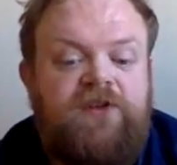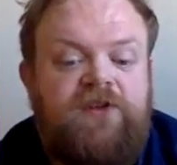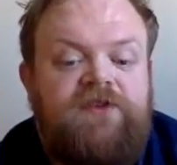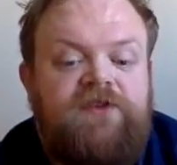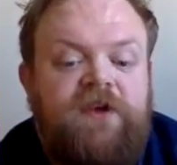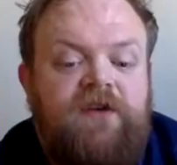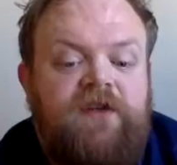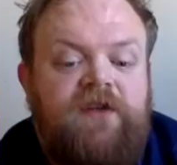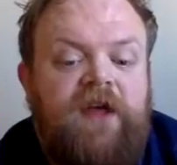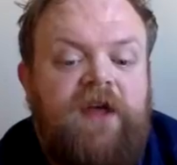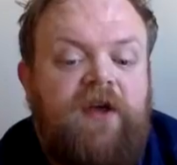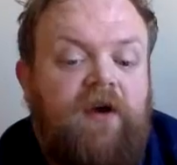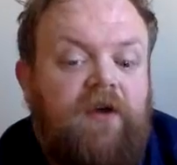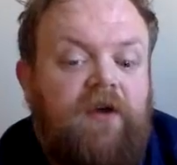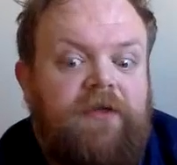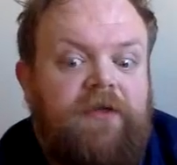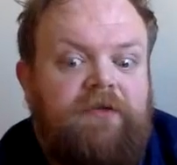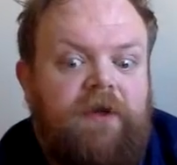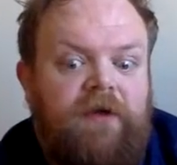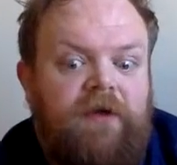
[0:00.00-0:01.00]
so they
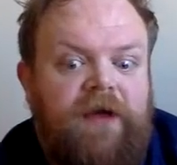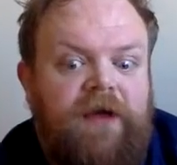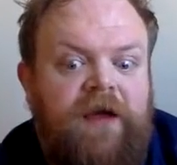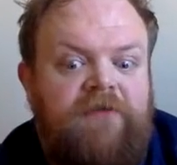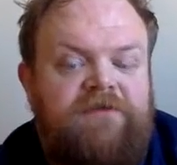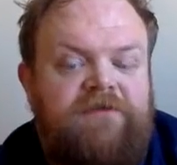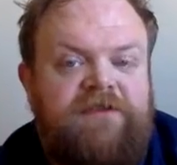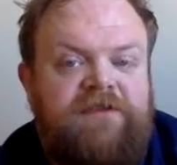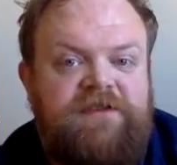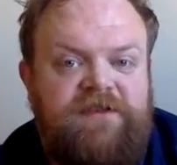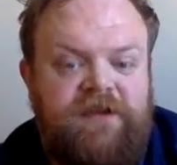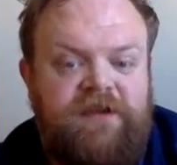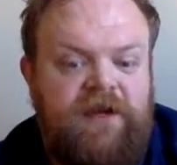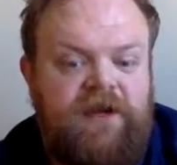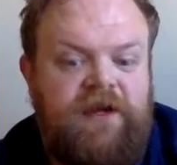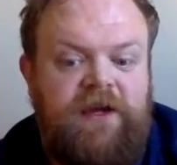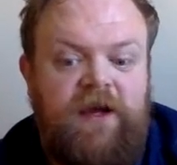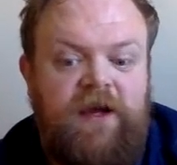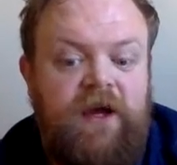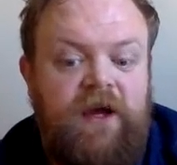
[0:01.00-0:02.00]
got thrown out to
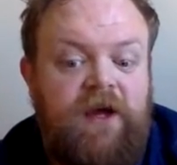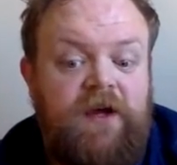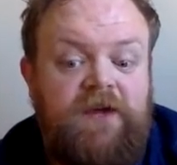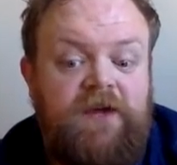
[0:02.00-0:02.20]
sea.